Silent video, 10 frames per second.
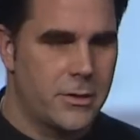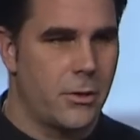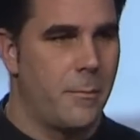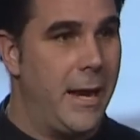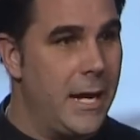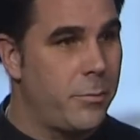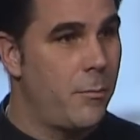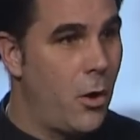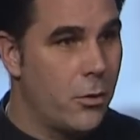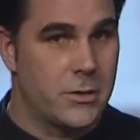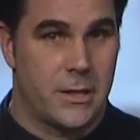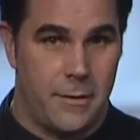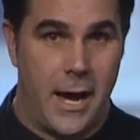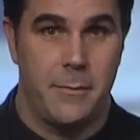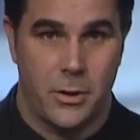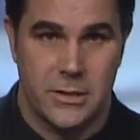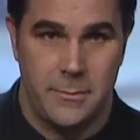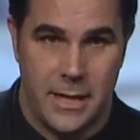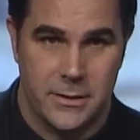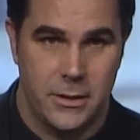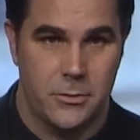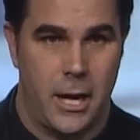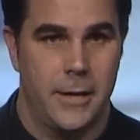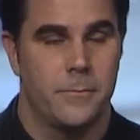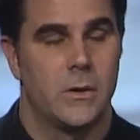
They're the main promoters of the Divine Mercy message, right?